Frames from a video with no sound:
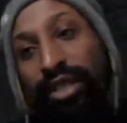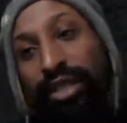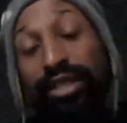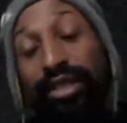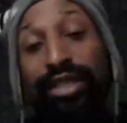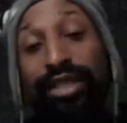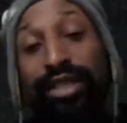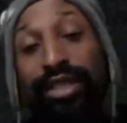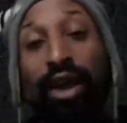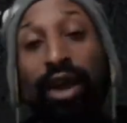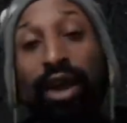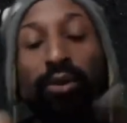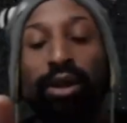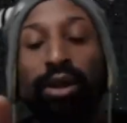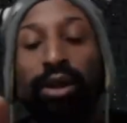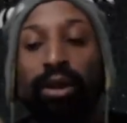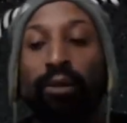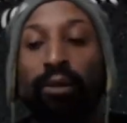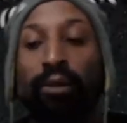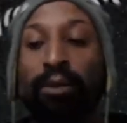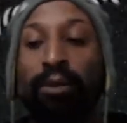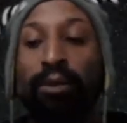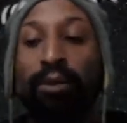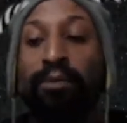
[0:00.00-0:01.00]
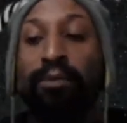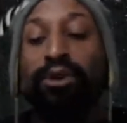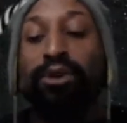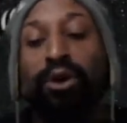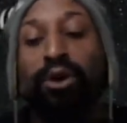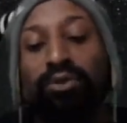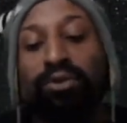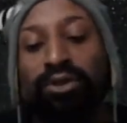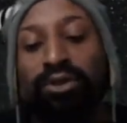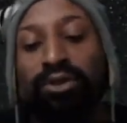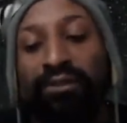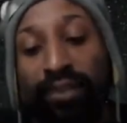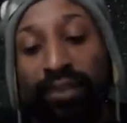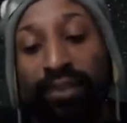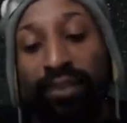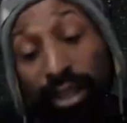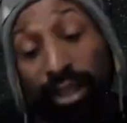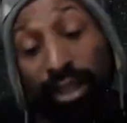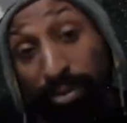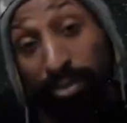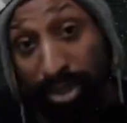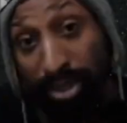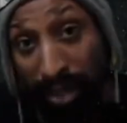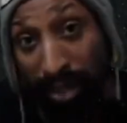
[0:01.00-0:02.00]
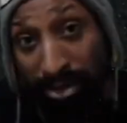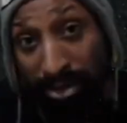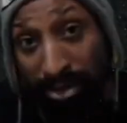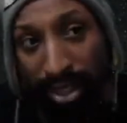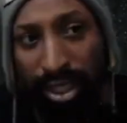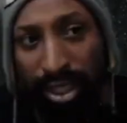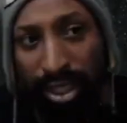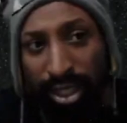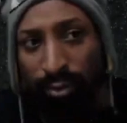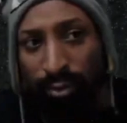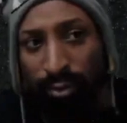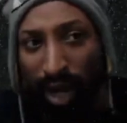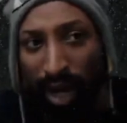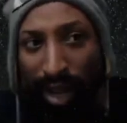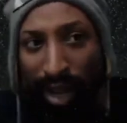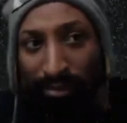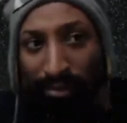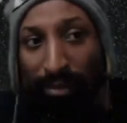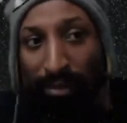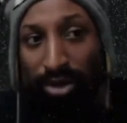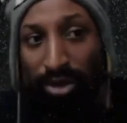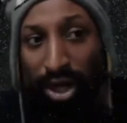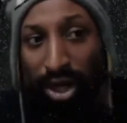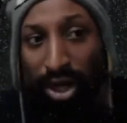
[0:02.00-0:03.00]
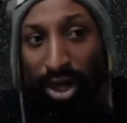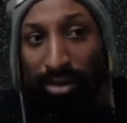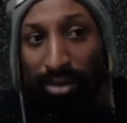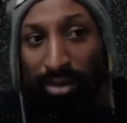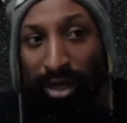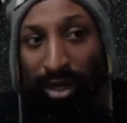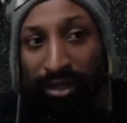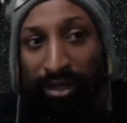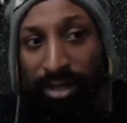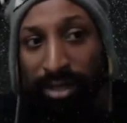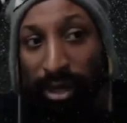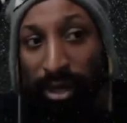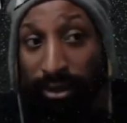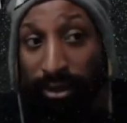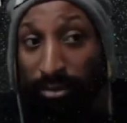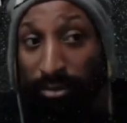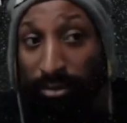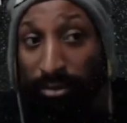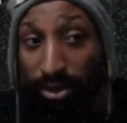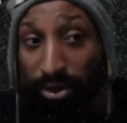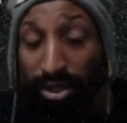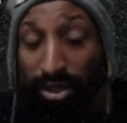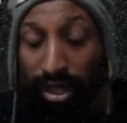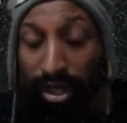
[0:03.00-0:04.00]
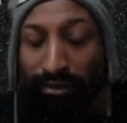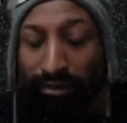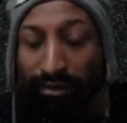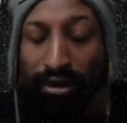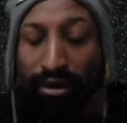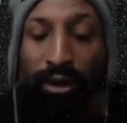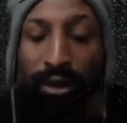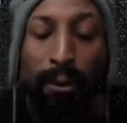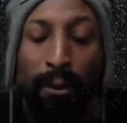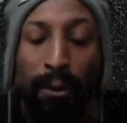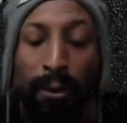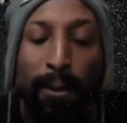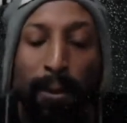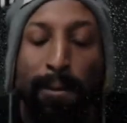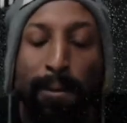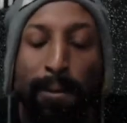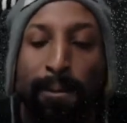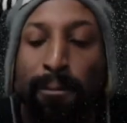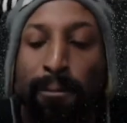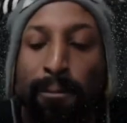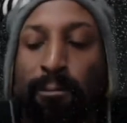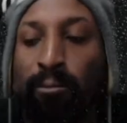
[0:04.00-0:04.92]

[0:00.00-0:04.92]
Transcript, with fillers: citizen. Now, when, when people don't defeat the presumption, why I'm, I'm talking about this about the Moor stuff.